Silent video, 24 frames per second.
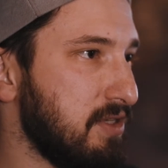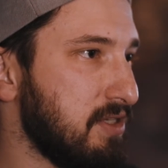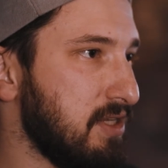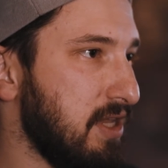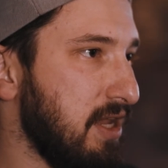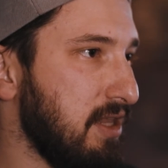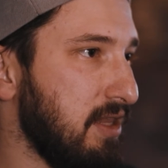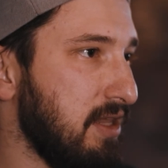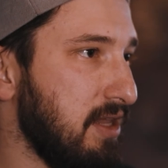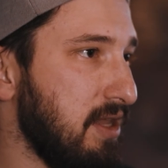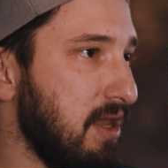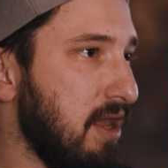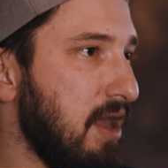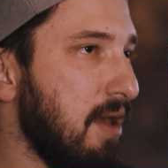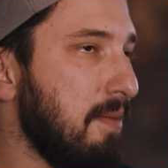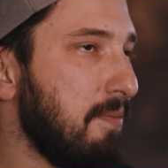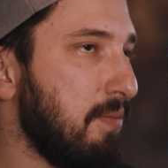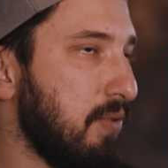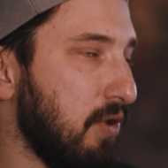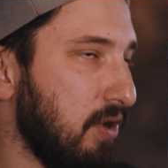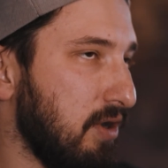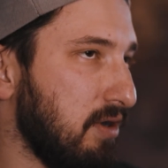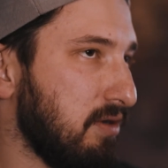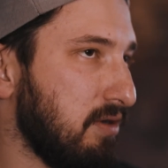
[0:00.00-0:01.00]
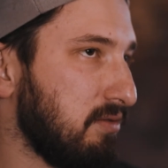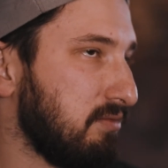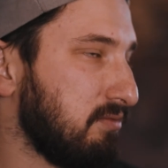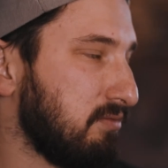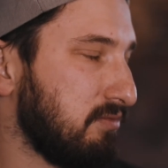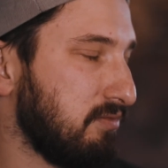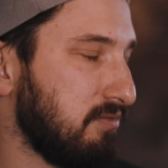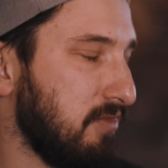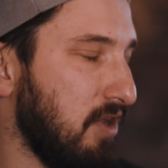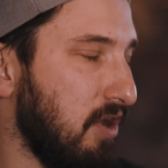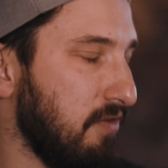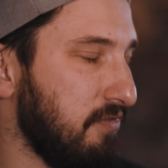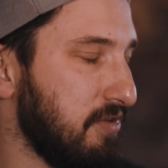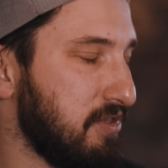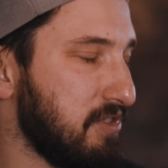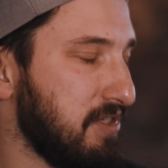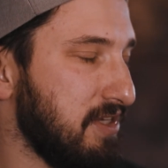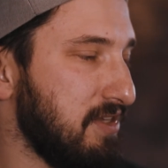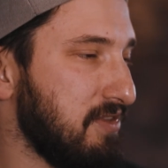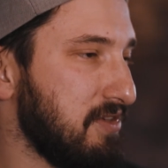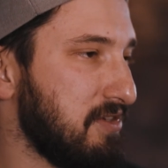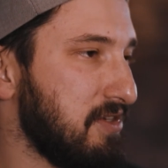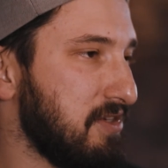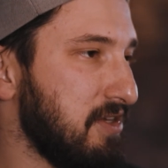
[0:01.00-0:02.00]
slightly, but obviously
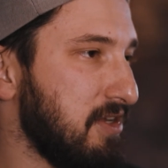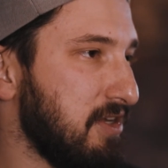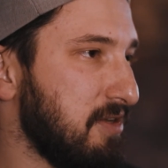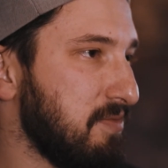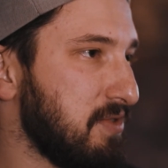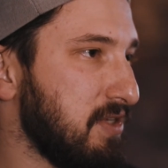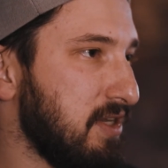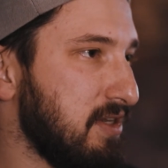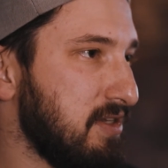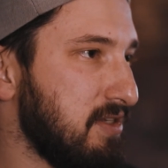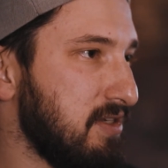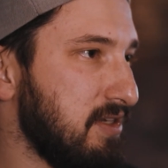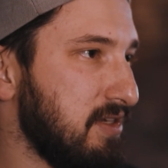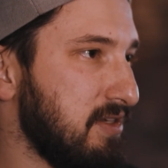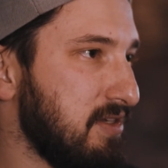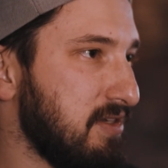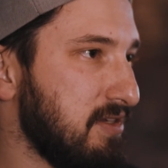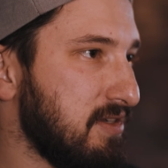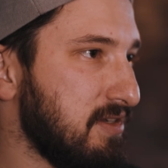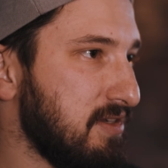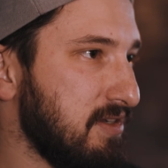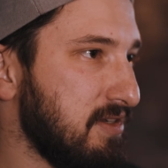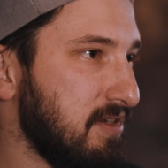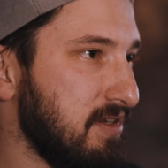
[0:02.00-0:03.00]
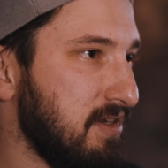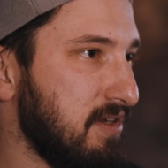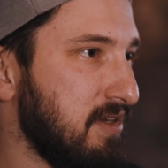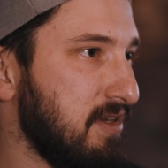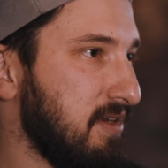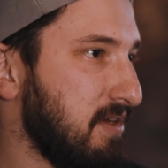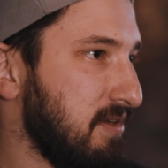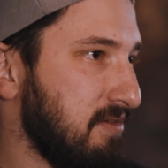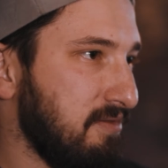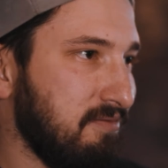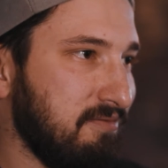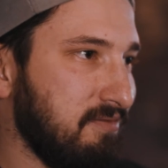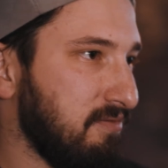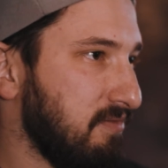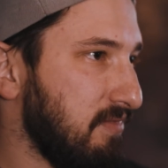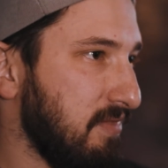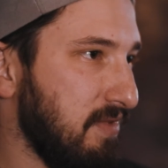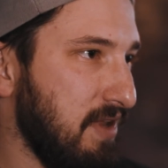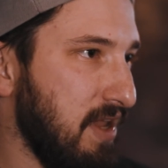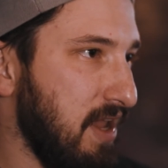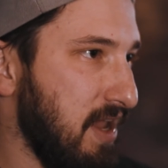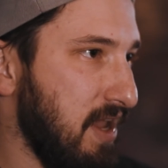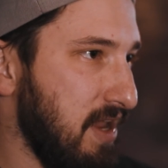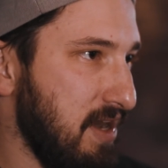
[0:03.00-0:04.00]
in the circumstances,
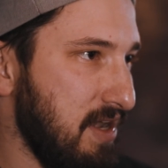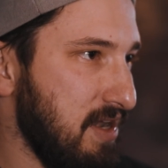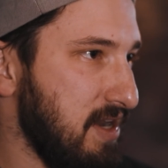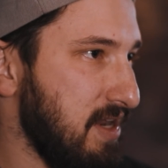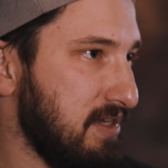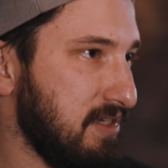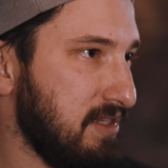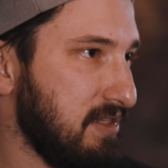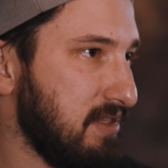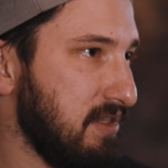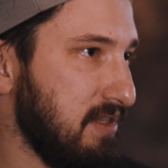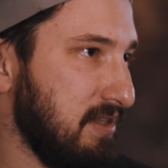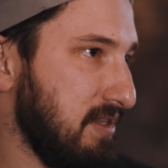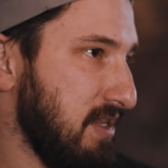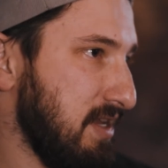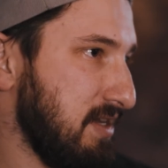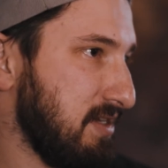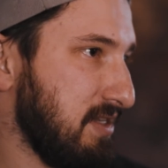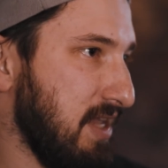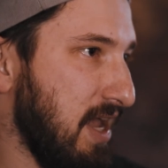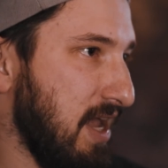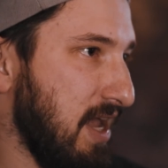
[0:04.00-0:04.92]
it needs to